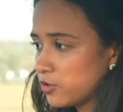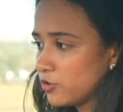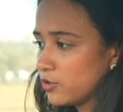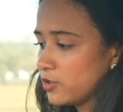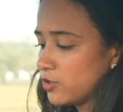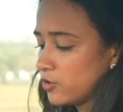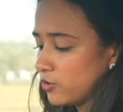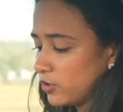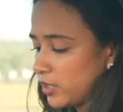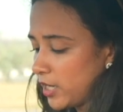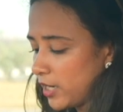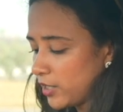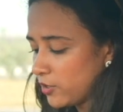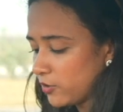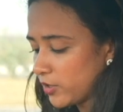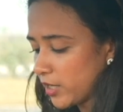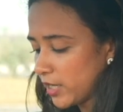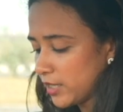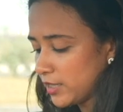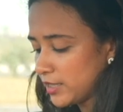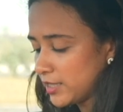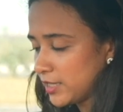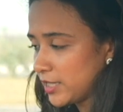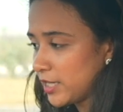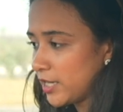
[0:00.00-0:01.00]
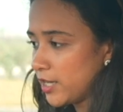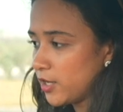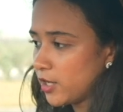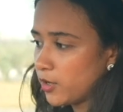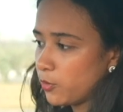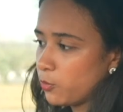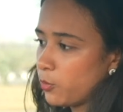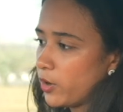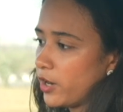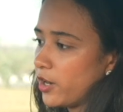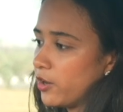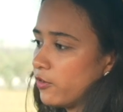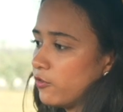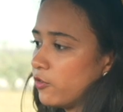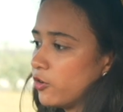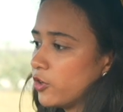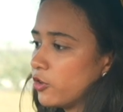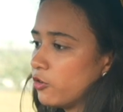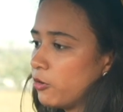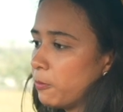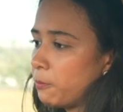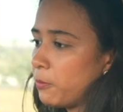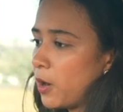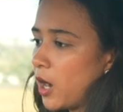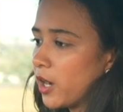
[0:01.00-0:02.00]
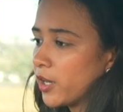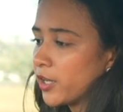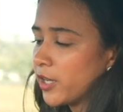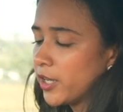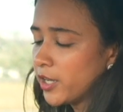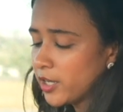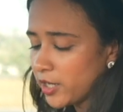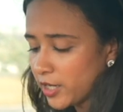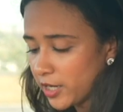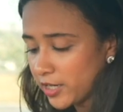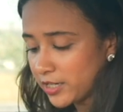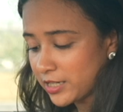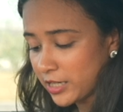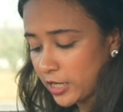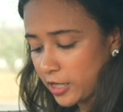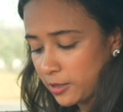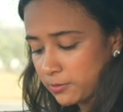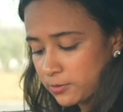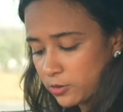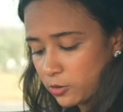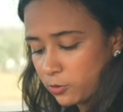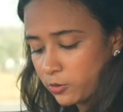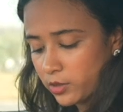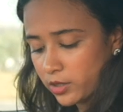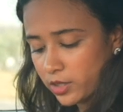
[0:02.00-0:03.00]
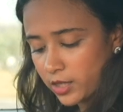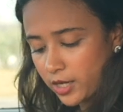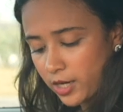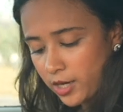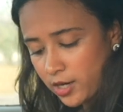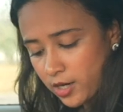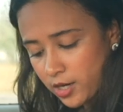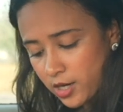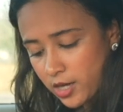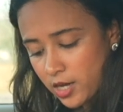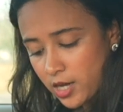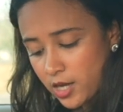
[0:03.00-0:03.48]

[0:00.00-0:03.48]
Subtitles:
so that you can see wherever you're parking. It helps over there.